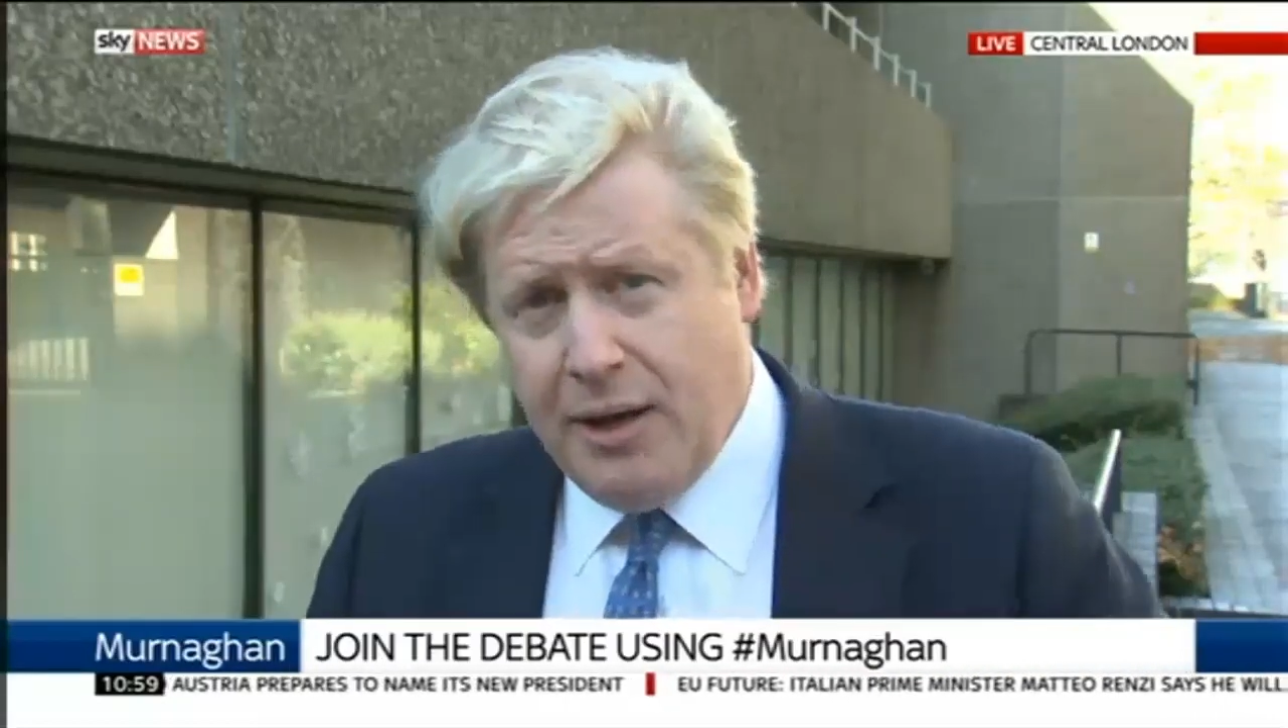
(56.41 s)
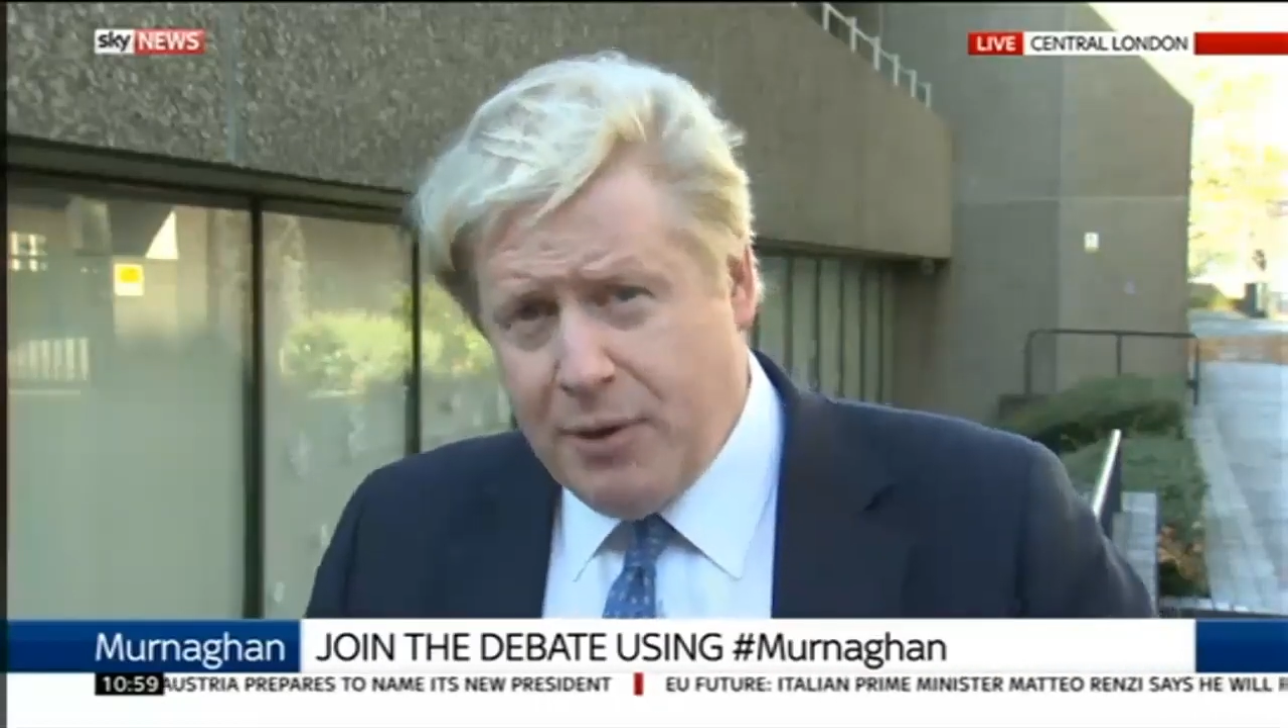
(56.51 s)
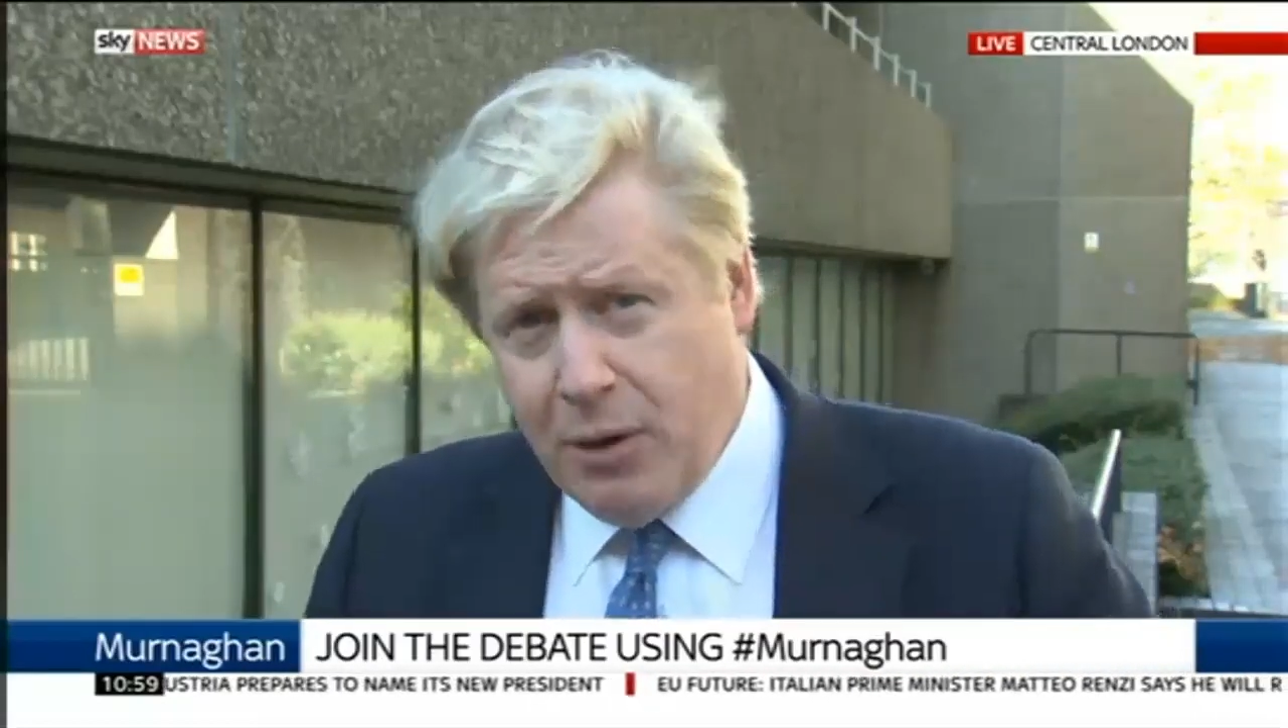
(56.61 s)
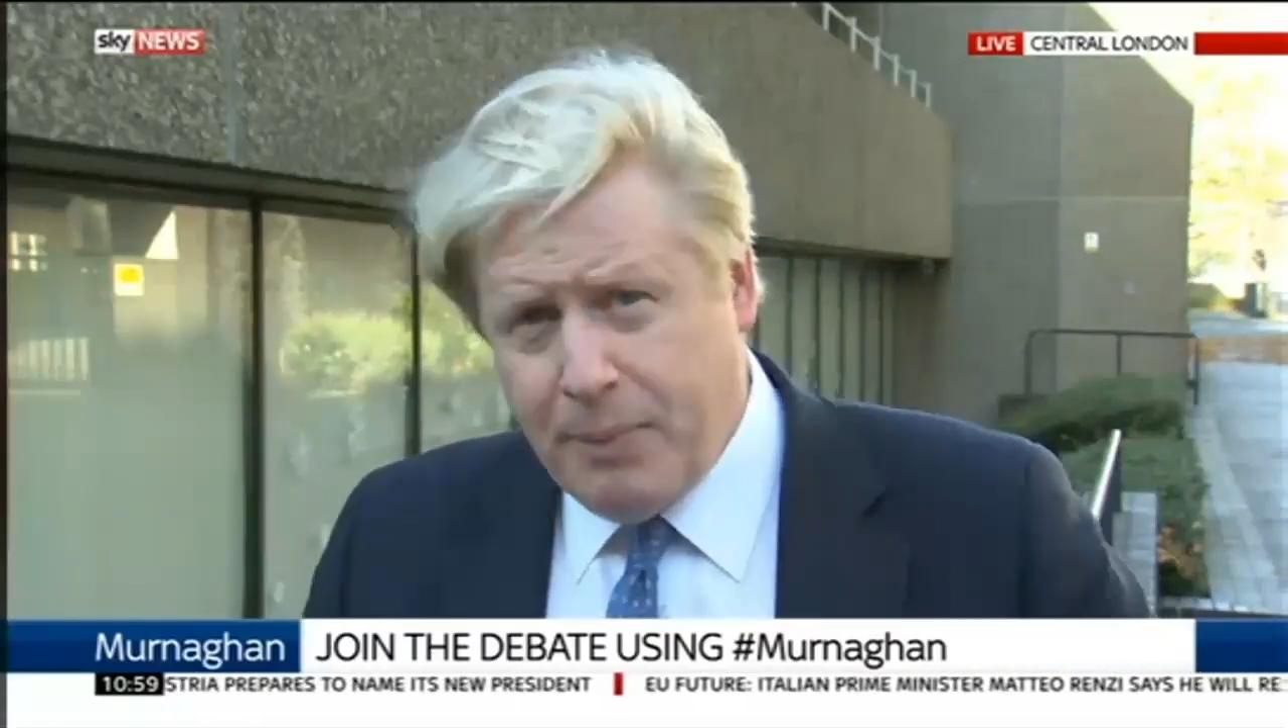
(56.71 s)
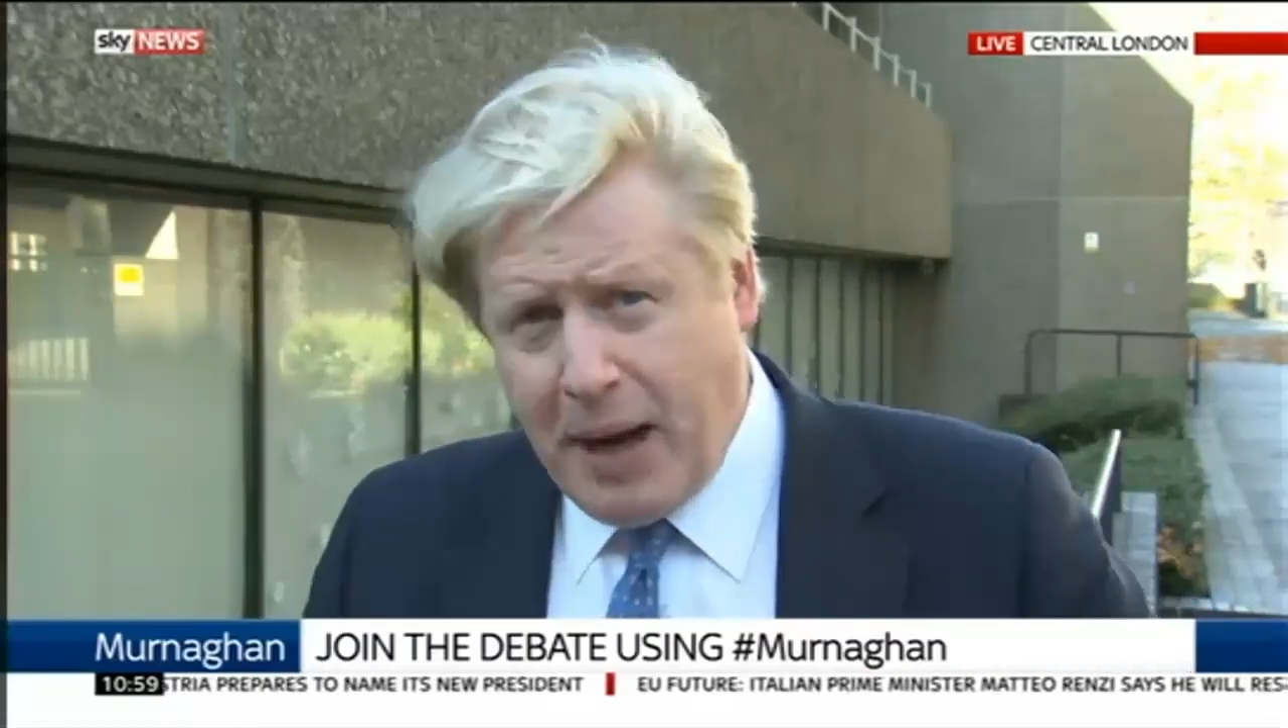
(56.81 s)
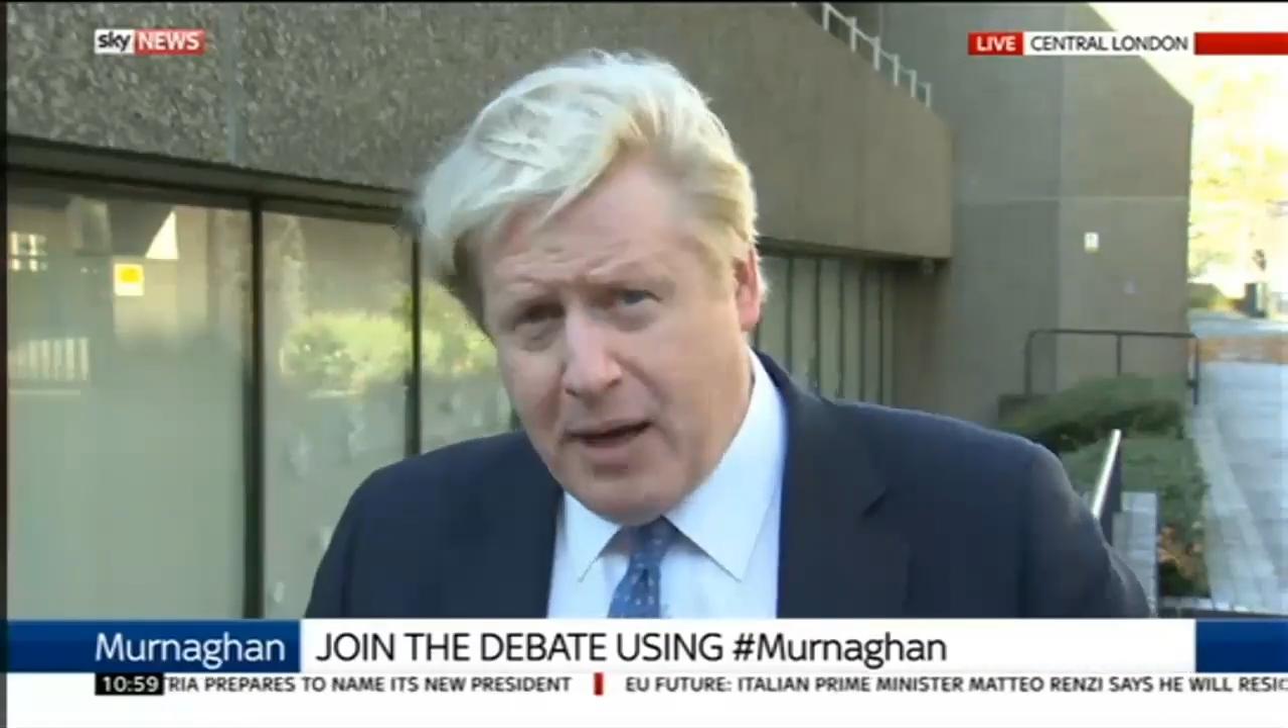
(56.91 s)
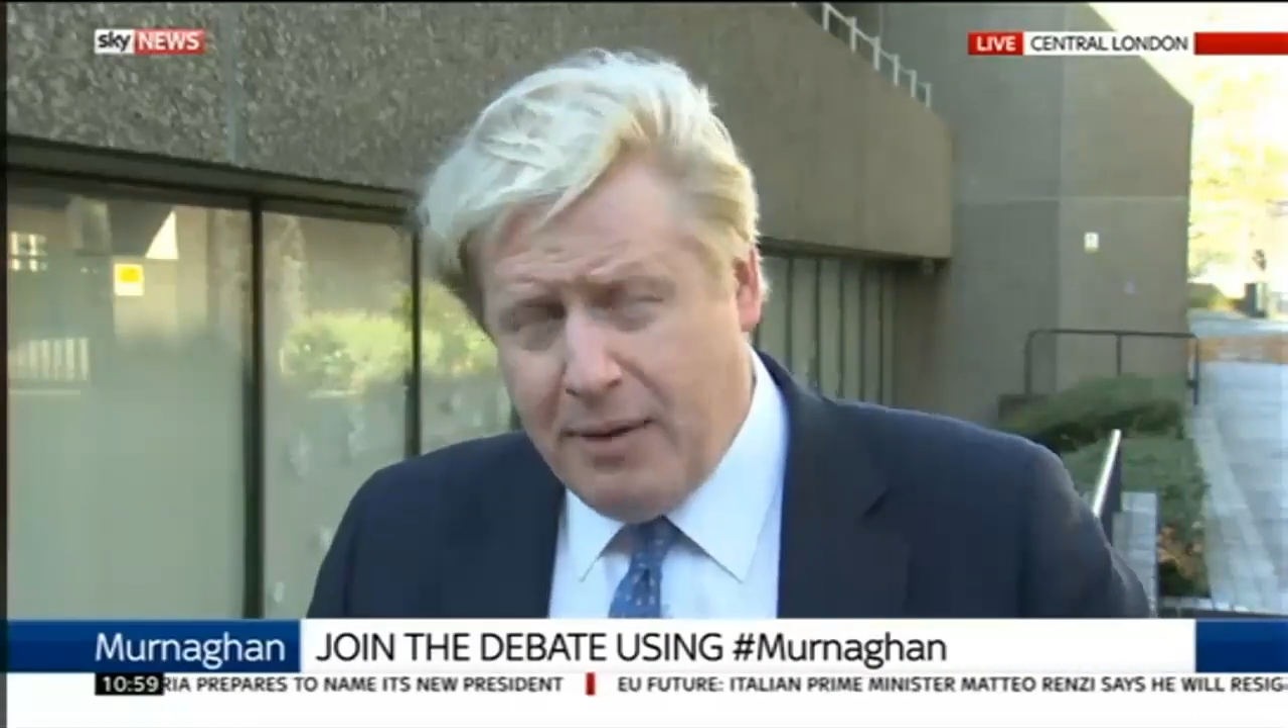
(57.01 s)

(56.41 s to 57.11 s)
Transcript: You know, if you look